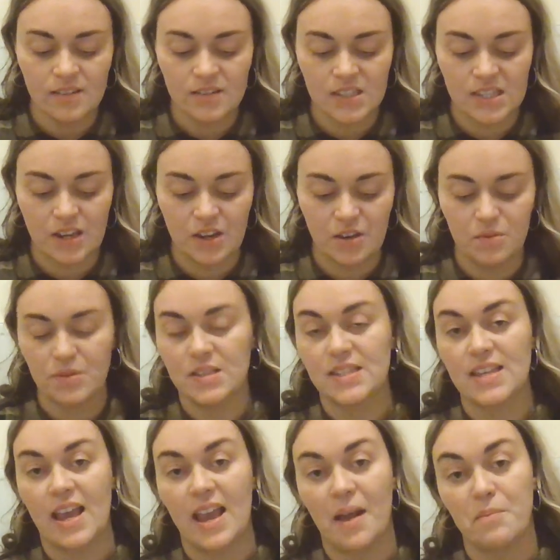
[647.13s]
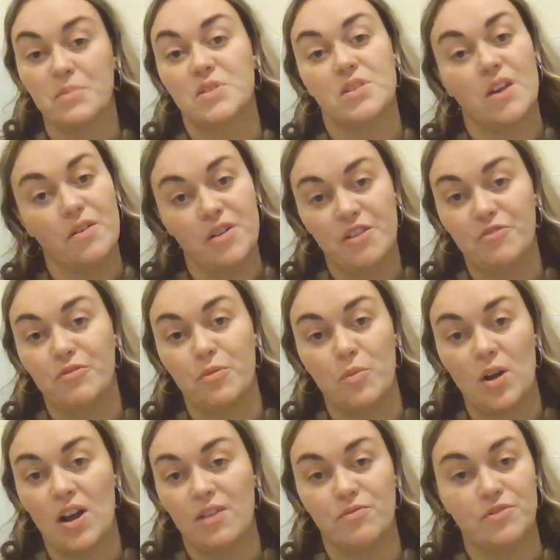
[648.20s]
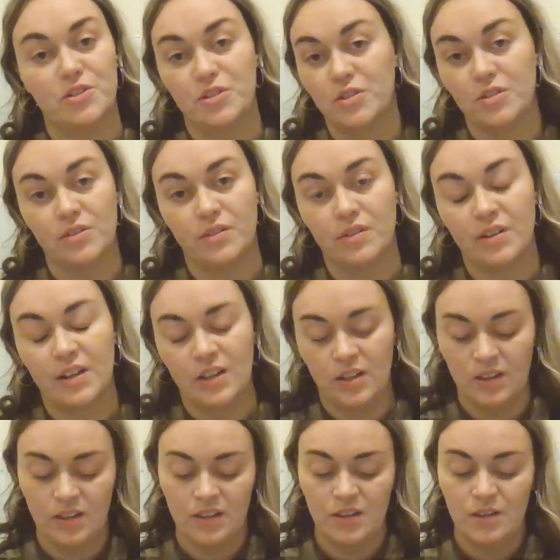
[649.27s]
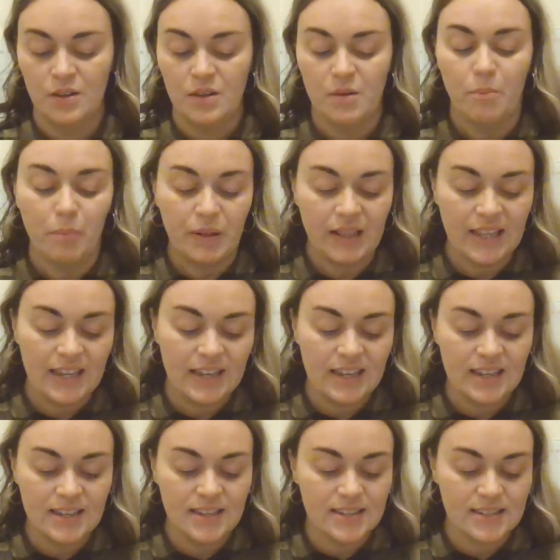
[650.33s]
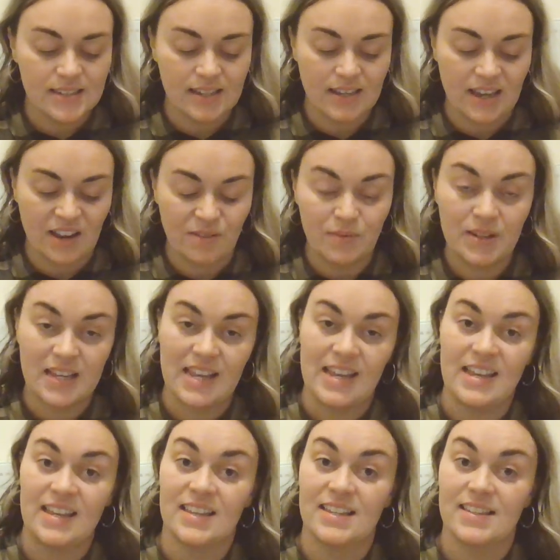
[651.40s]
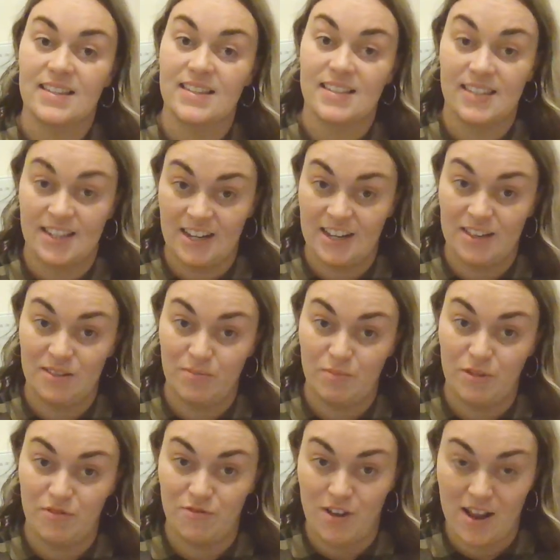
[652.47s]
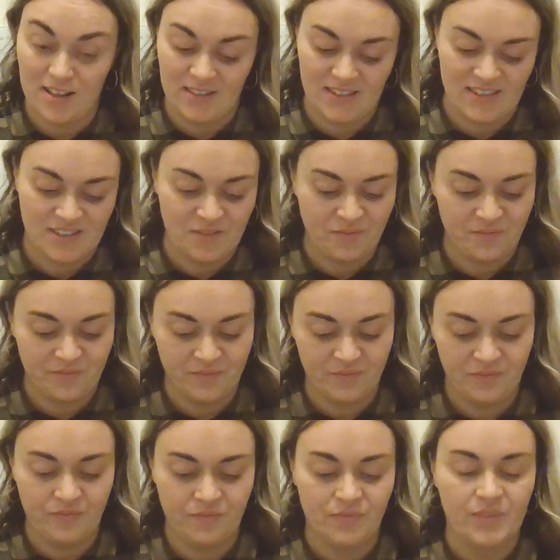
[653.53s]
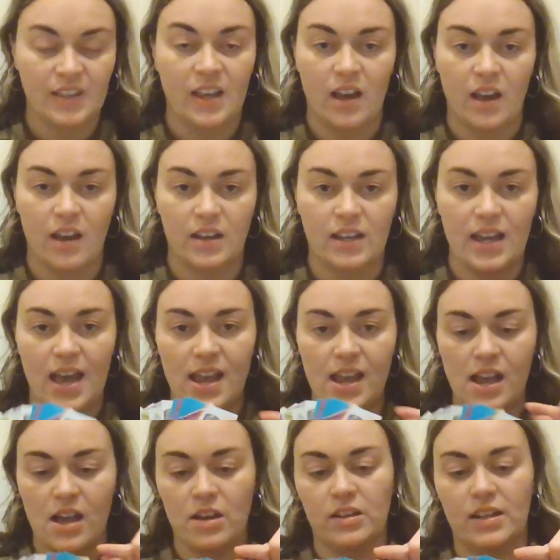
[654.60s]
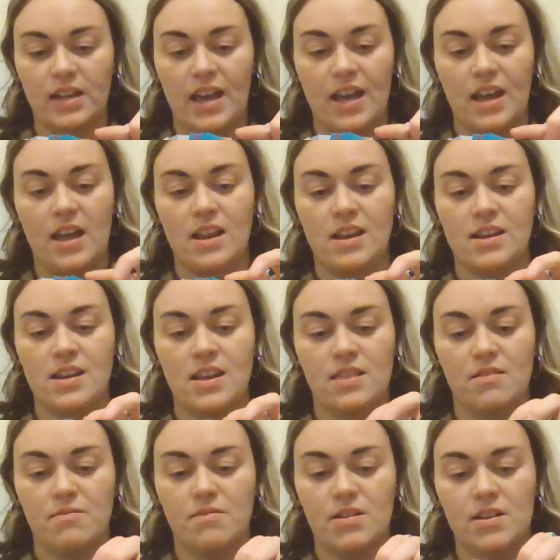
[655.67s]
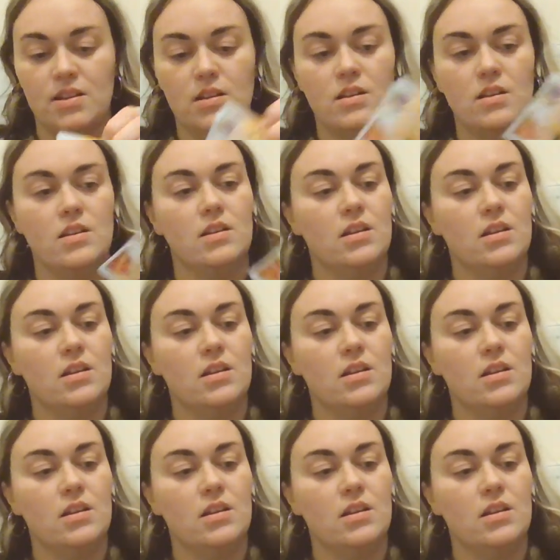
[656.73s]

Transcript: so you would say, I'm sorry for what I've done. Please, can we still be friends? Okay, I'll get another one.